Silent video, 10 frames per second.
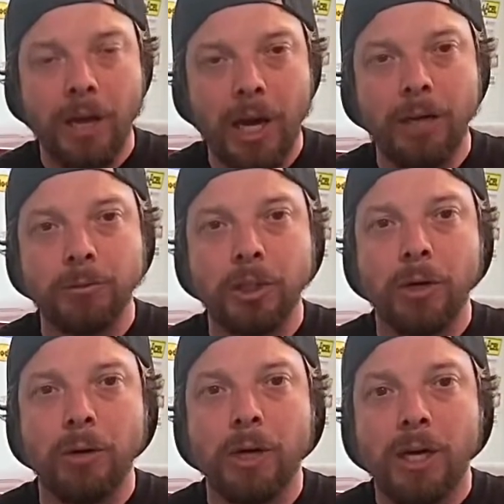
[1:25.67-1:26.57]
I'm
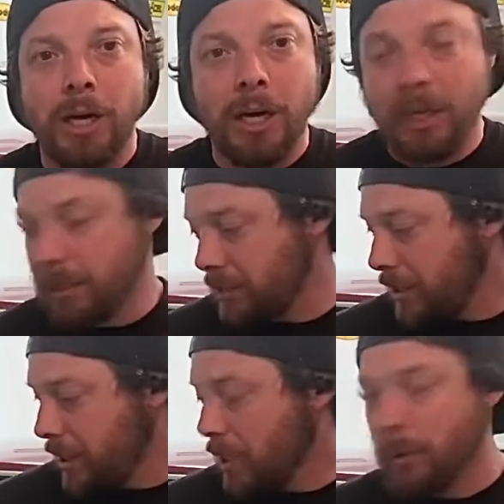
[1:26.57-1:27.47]
Joe. You see
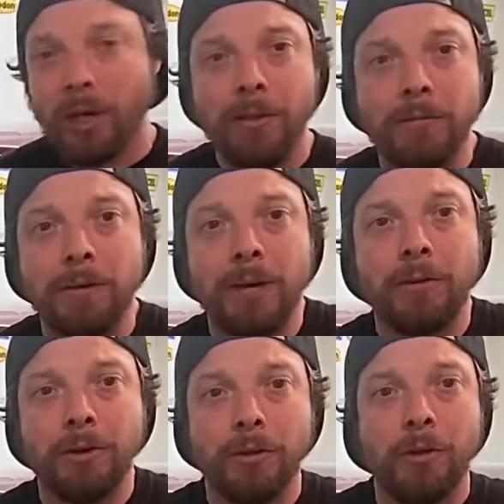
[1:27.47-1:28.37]
here we got the
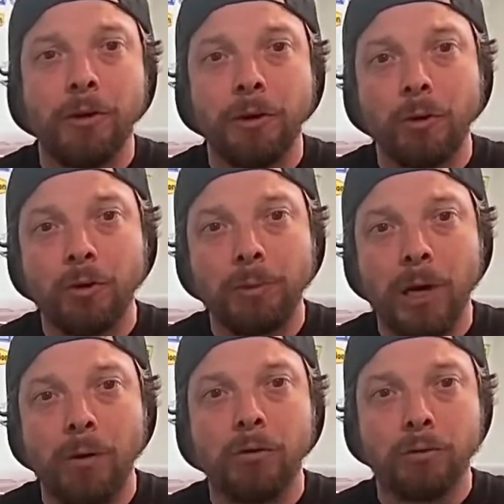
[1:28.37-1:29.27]
530
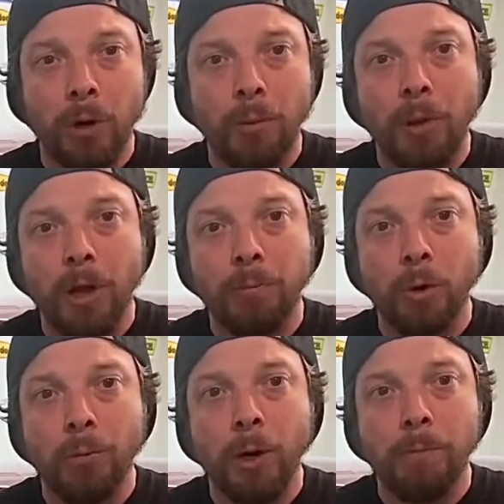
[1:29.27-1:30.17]
horsepower small block
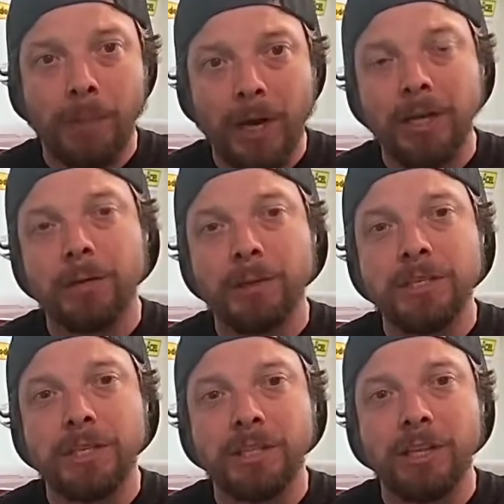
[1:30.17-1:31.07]
Mopar back into my
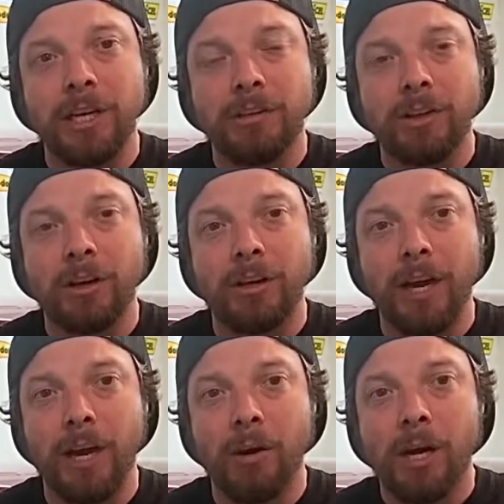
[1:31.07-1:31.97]
68 Dart
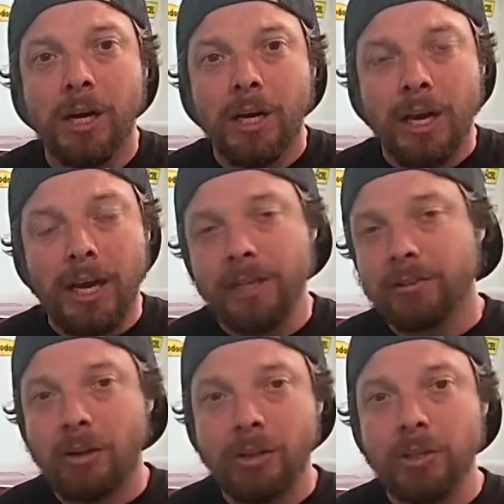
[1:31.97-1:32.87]
now, and it's
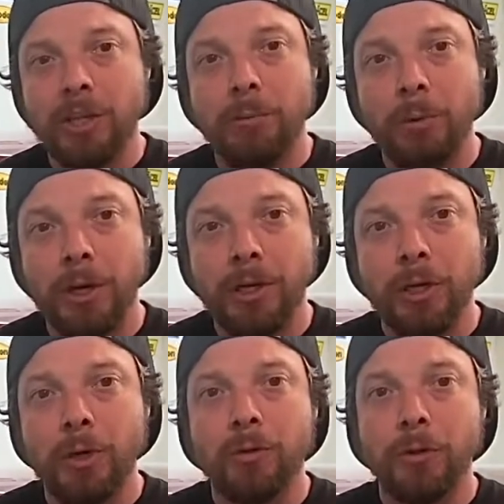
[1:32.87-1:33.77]
all hooked up, ready to
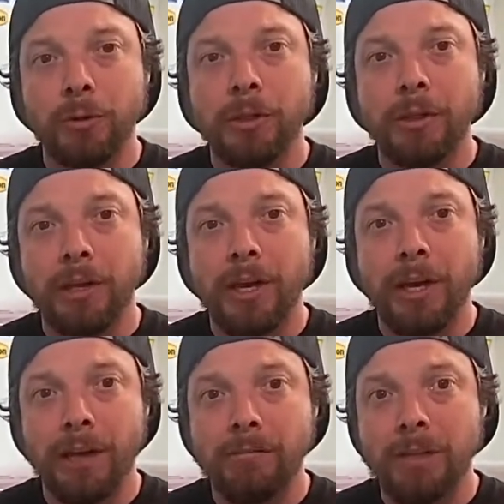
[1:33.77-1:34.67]
go. The only thing I
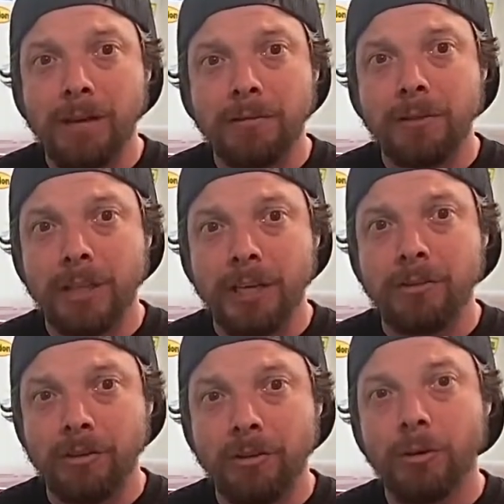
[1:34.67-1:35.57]
have left yet to
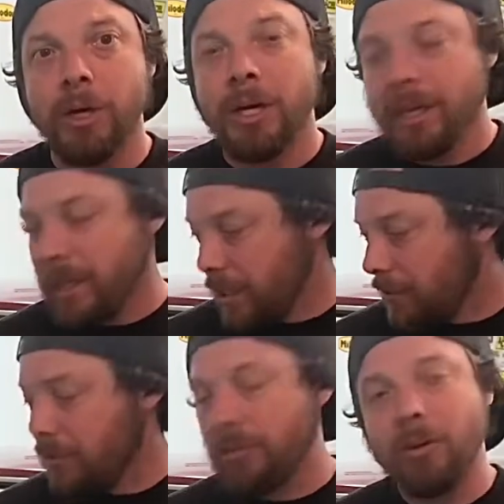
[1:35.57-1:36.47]
do is
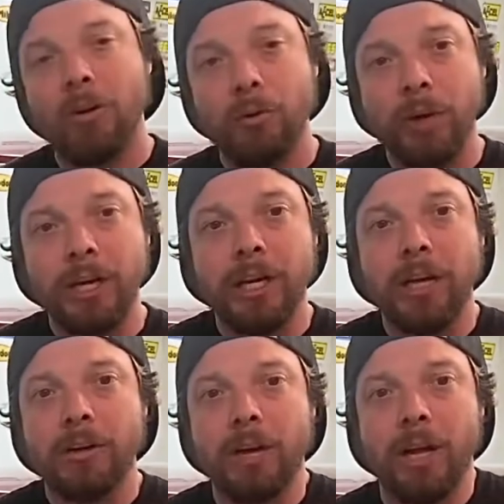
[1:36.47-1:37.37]
install the
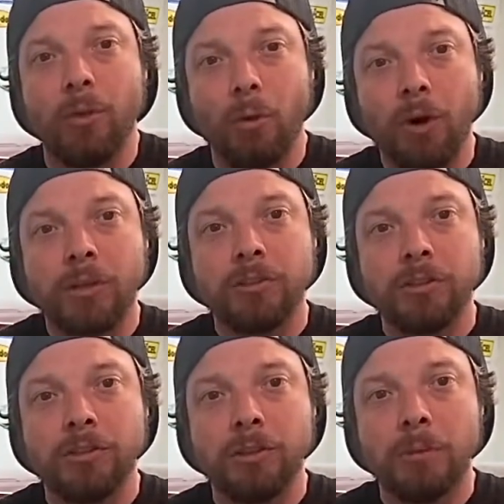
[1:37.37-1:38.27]
radiator and the water
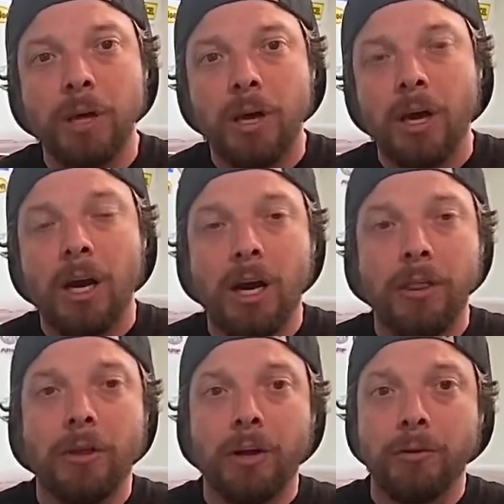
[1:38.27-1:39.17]
system. I
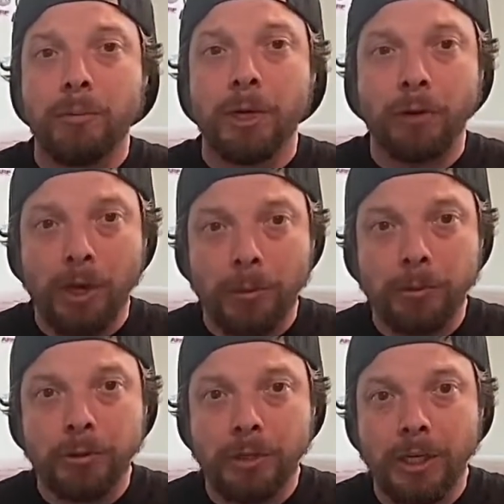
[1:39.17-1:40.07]
thought it'd be a great
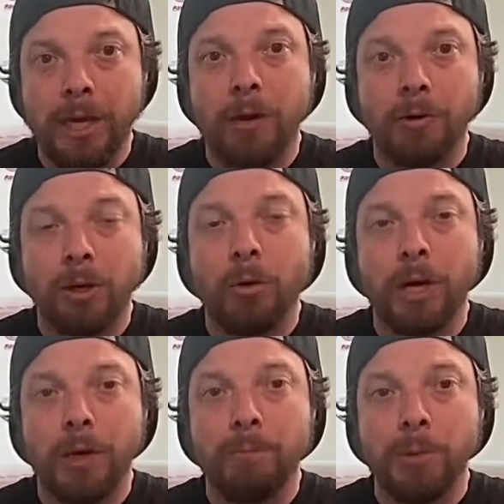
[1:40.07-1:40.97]
opportunity now to go
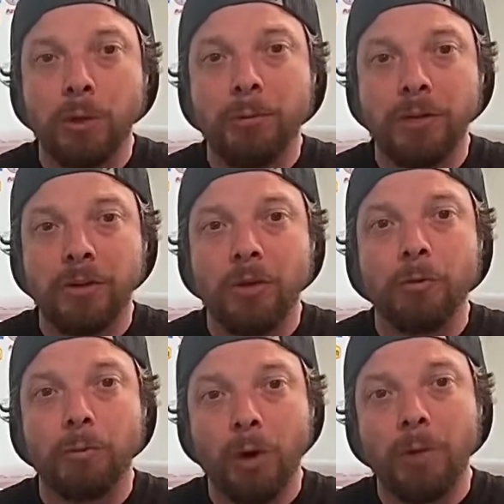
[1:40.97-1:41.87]
ahead and build myself a
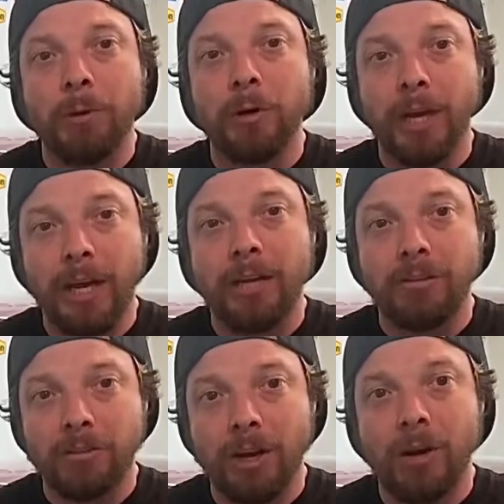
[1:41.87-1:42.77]
proper AN
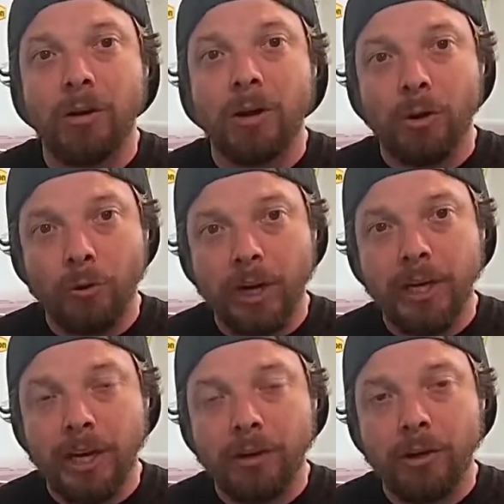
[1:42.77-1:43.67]
style
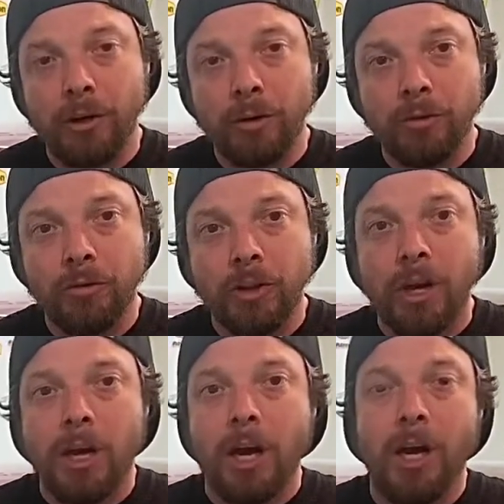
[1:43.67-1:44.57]
radiator hose.
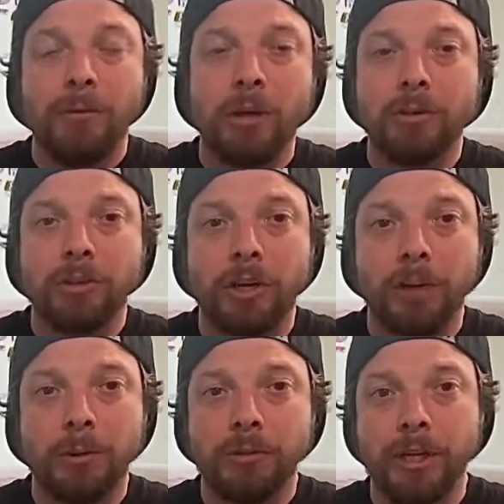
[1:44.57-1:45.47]
I'm not just talking
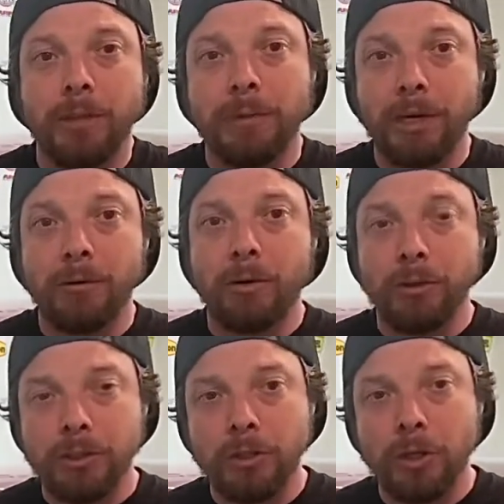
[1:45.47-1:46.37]
about taking my
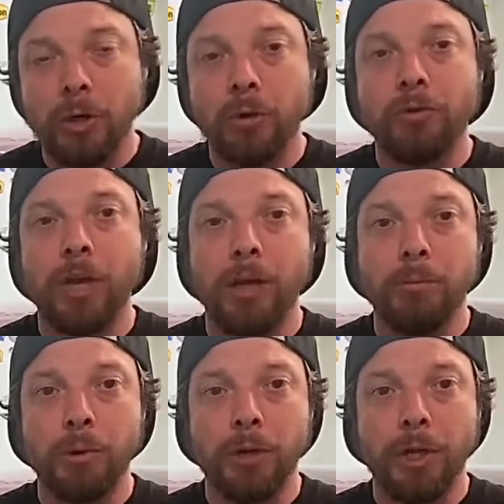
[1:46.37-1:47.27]
original hose and
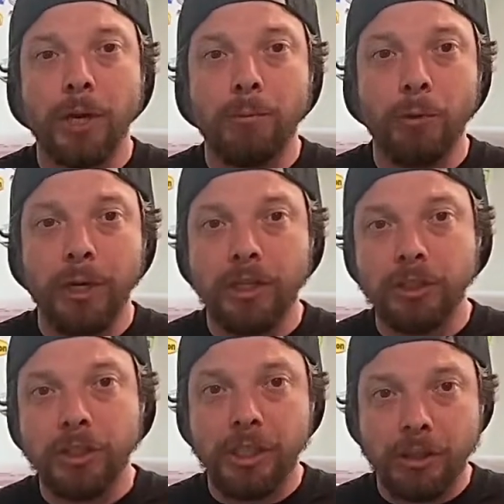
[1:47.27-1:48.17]
putting a braided
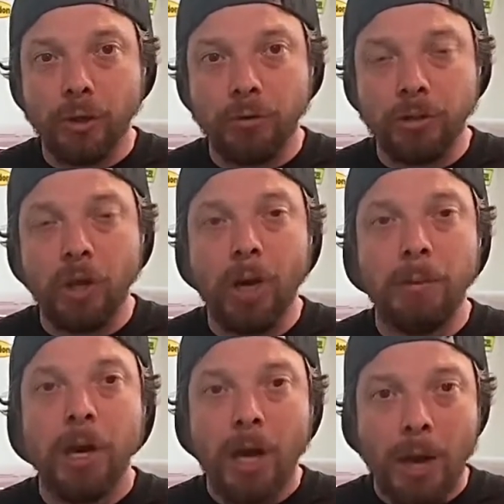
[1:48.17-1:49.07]
sheath over
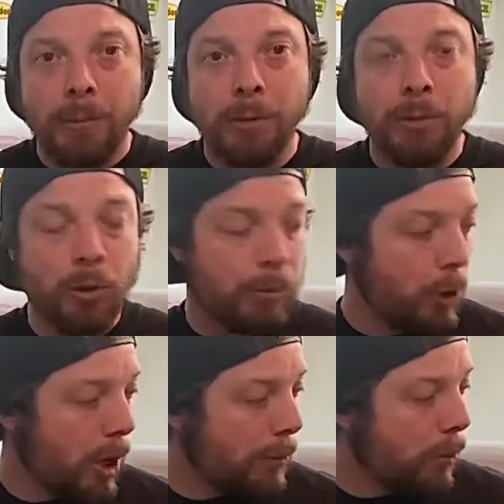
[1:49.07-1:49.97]
top. I'm going to build a
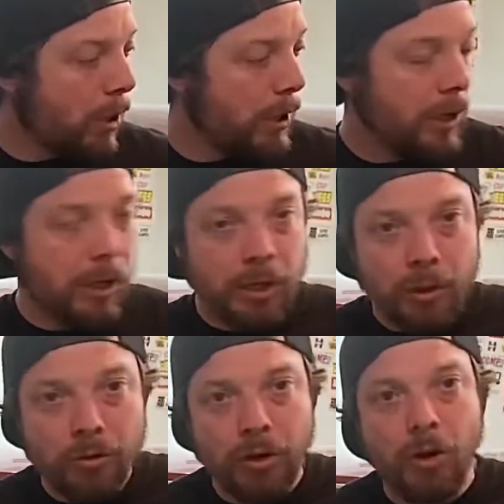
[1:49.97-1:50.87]
proper one
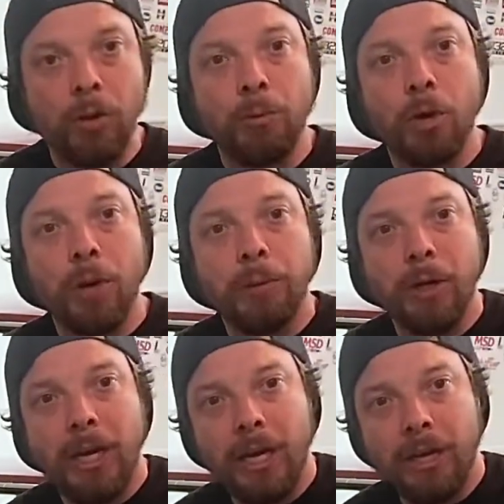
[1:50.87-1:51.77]
using all the proper
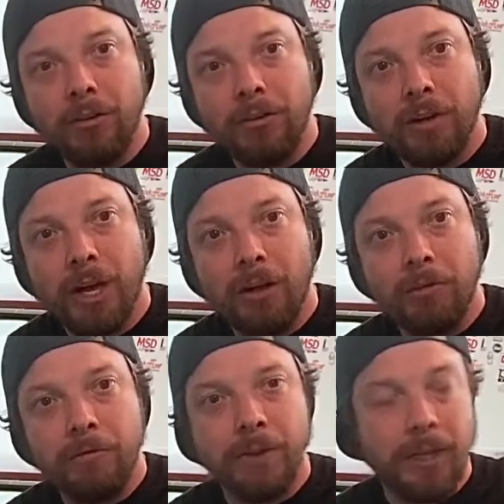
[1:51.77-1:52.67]
AN style
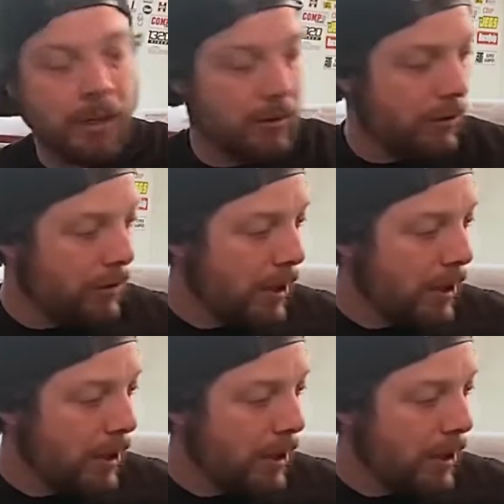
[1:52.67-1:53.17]
fittings.